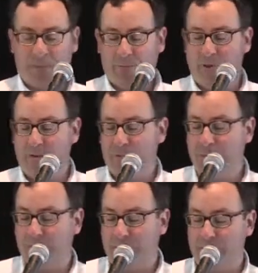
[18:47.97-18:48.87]
whether a
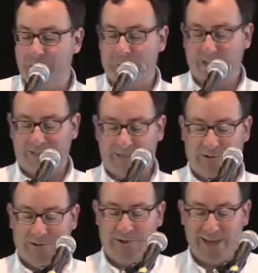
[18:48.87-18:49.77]
book will be a
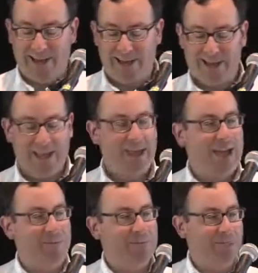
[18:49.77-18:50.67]
bestseller or not,
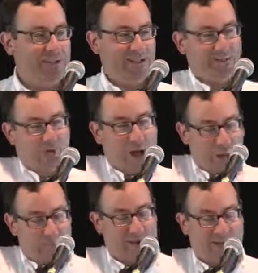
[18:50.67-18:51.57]
um, you need to
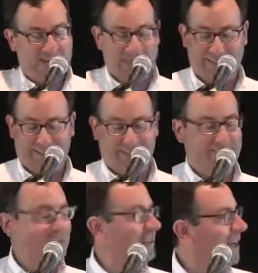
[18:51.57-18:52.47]
operate on the text
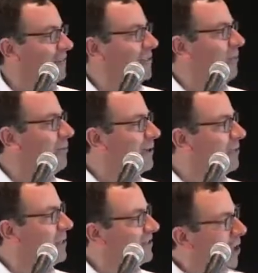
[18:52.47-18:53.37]
itself. So
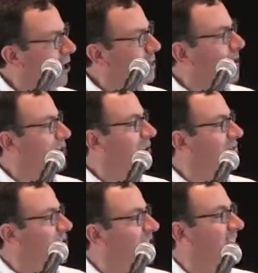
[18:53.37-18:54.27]
when we talk about
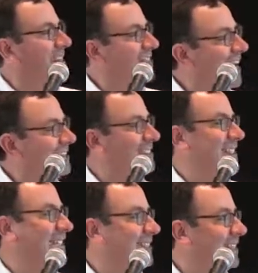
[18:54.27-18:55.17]
converting a text
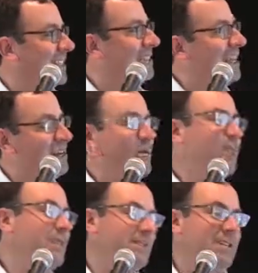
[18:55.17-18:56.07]
into data,
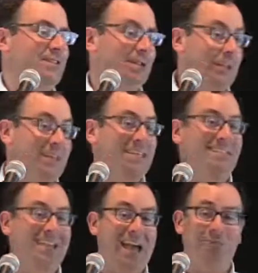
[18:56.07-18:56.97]
what we essentially mean
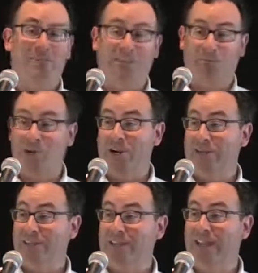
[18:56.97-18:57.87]
is counting
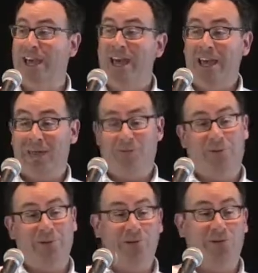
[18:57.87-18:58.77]
words and
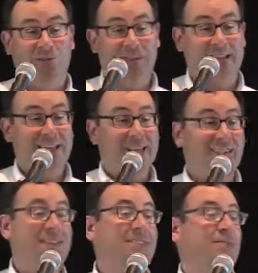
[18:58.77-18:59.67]
producing
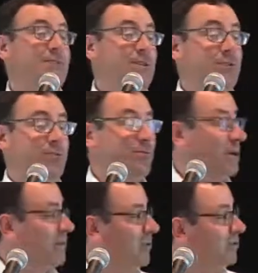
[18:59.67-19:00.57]
sets of features
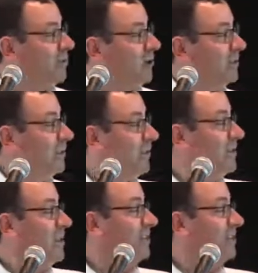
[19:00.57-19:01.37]
from those words. So